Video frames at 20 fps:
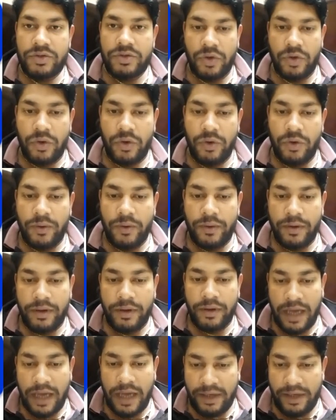
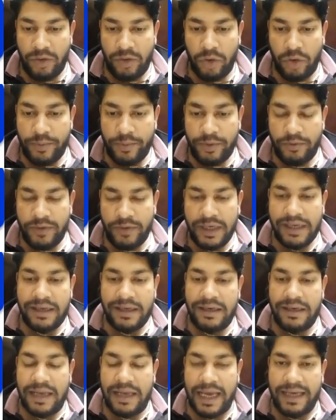So I hope you will
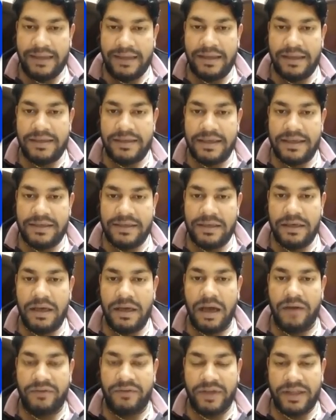like the session
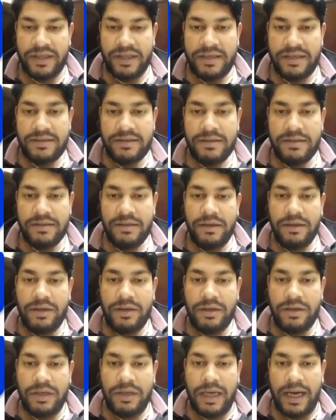after this.
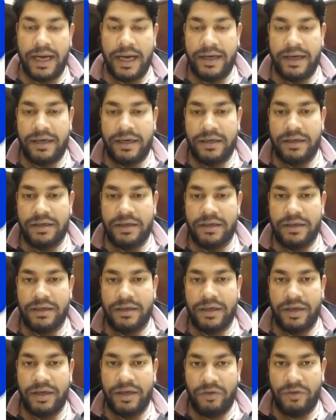And
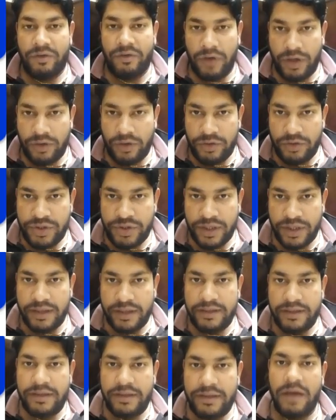if you want to share
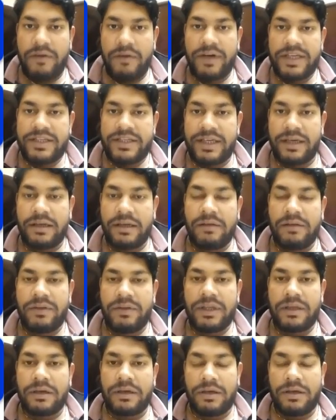our channel
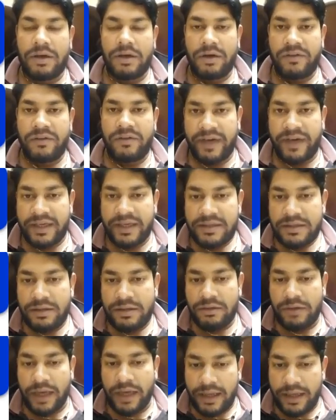with your friends,
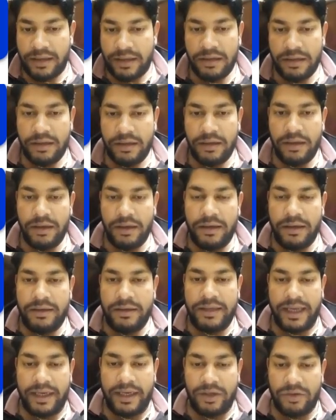you can.
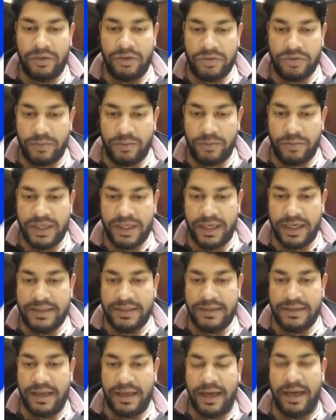Thank you so much,
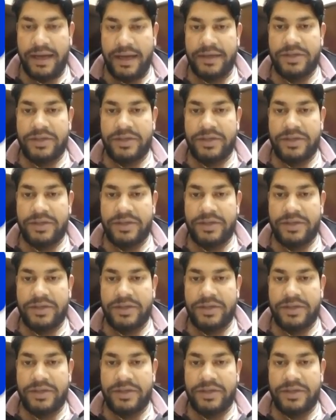guys. And